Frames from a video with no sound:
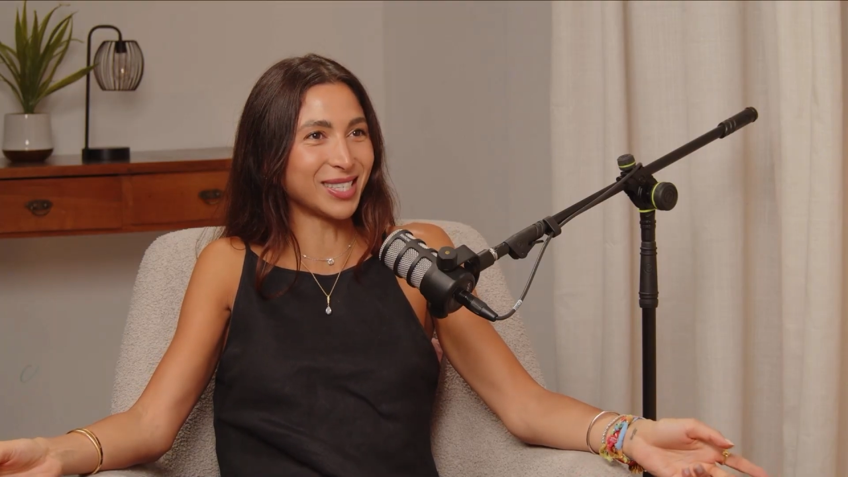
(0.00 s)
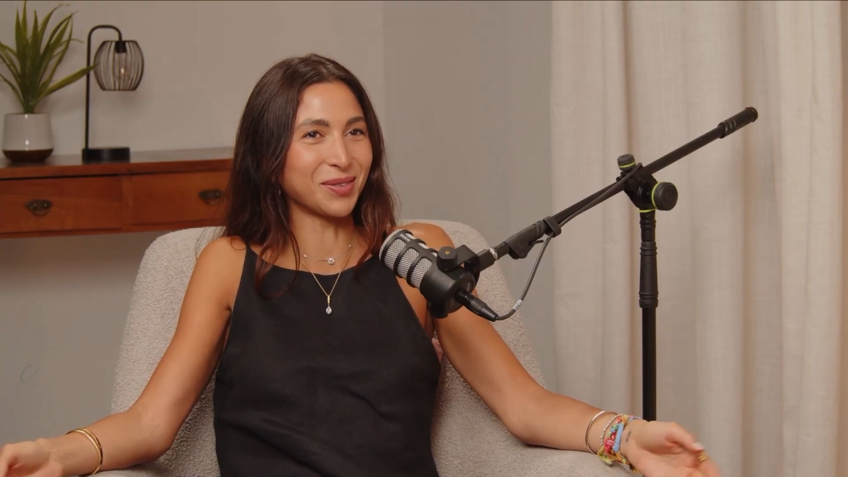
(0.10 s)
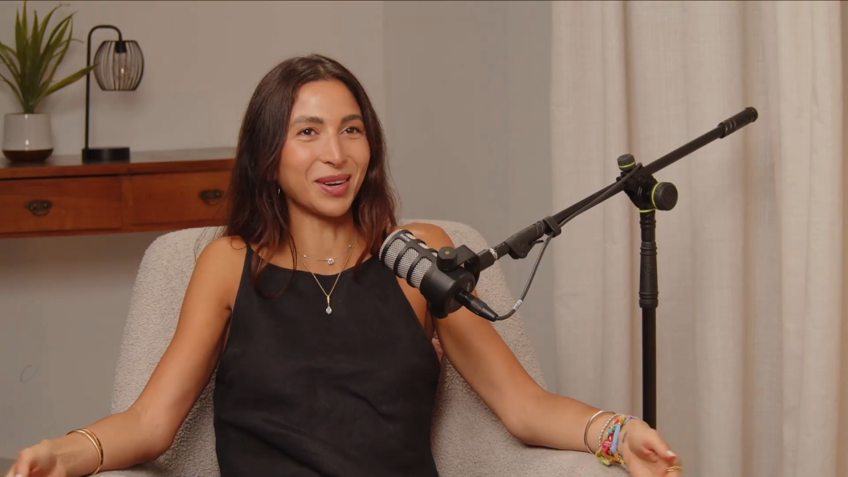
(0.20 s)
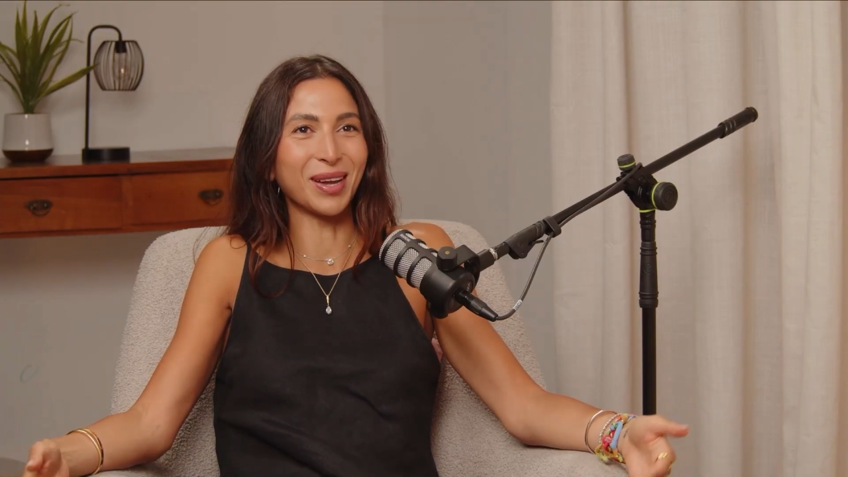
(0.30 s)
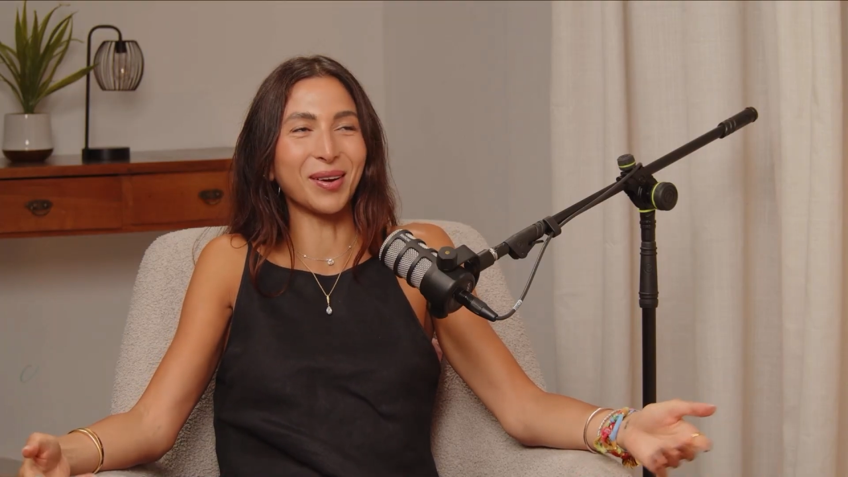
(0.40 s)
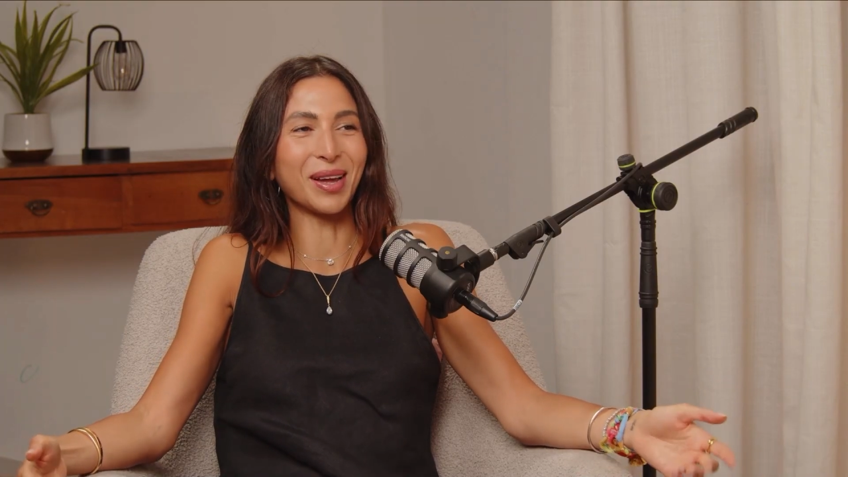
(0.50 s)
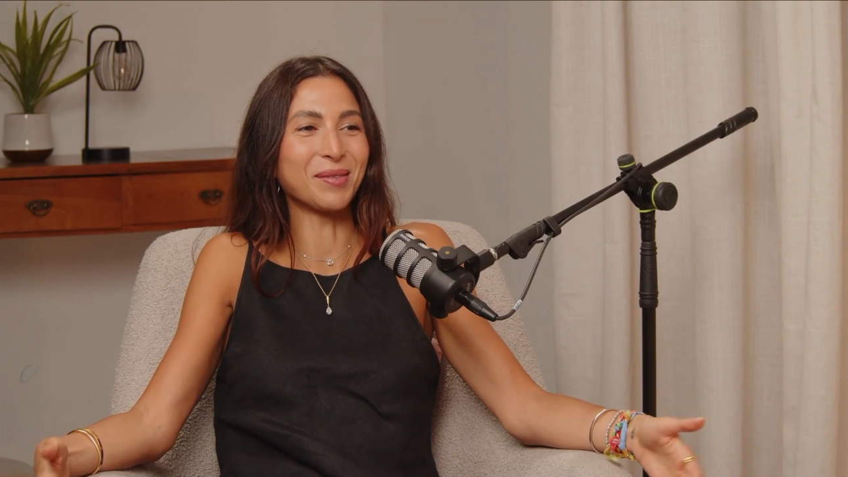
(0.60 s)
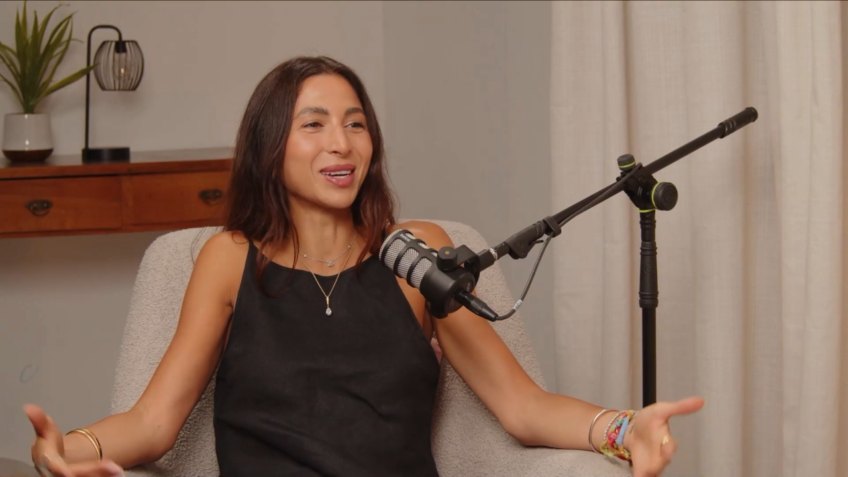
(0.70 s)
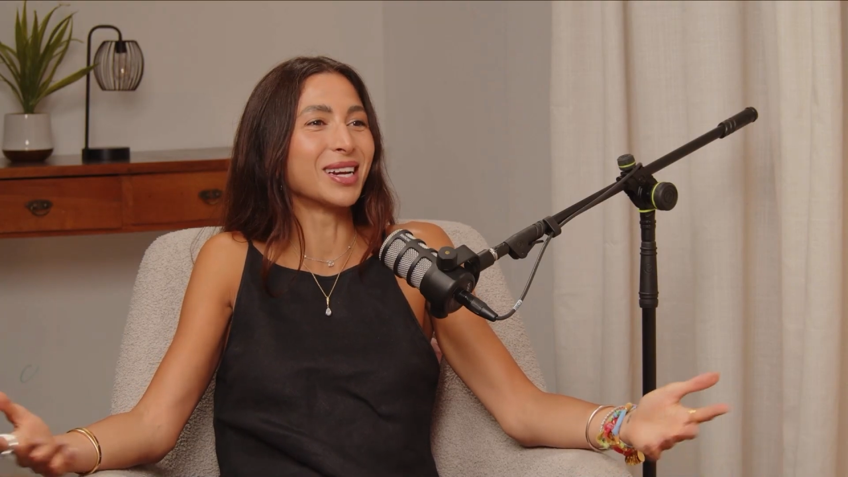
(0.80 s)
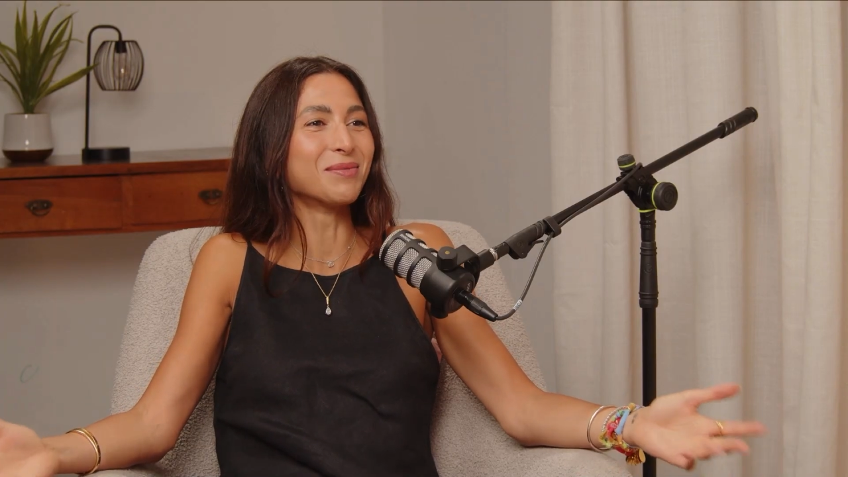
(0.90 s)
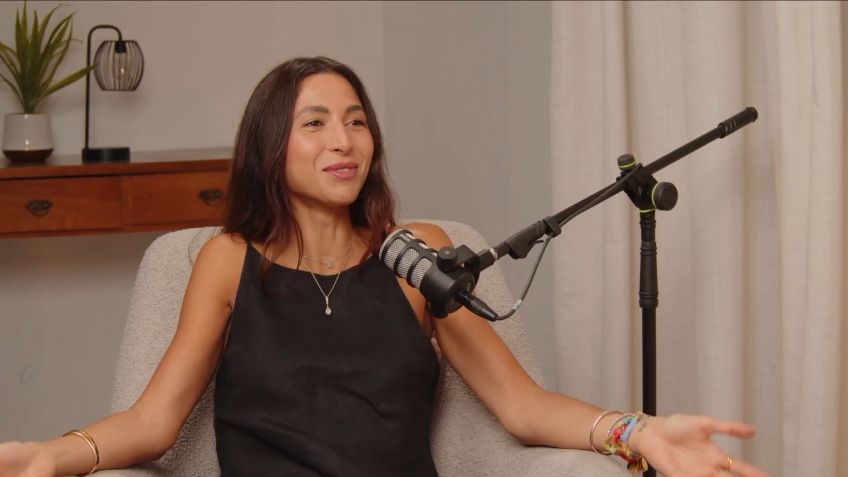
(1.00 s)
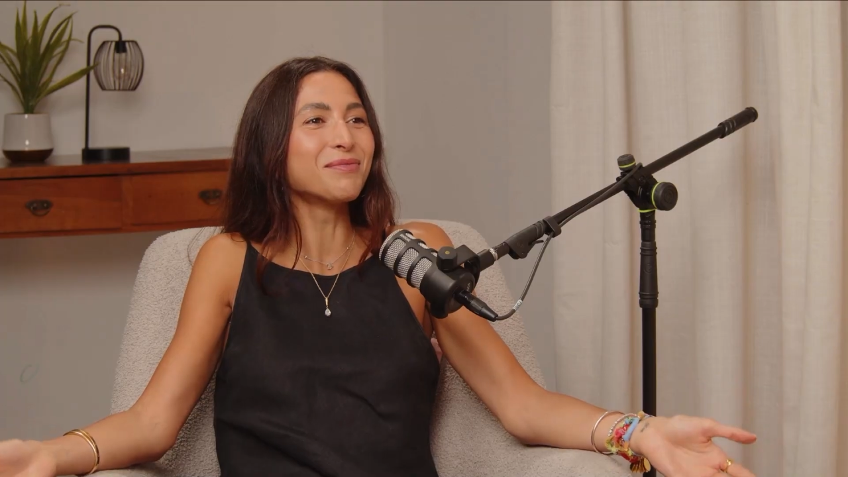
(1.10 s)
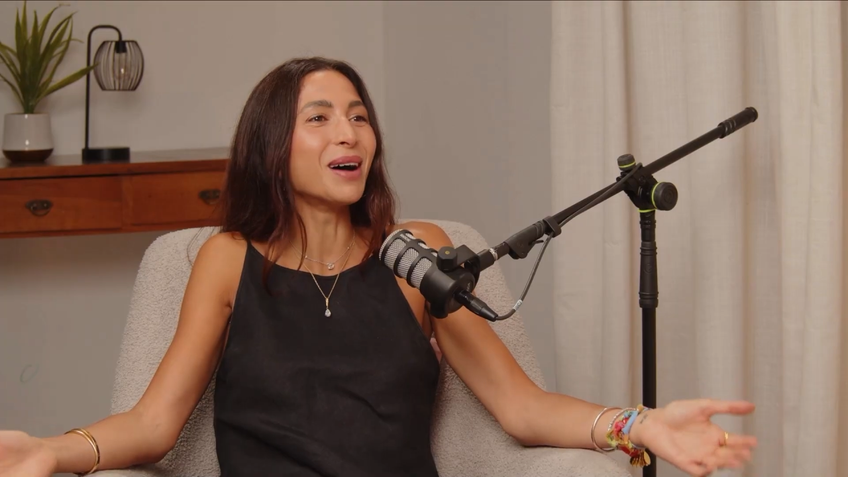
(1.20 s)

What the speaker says: So we're like, okay, we're going to move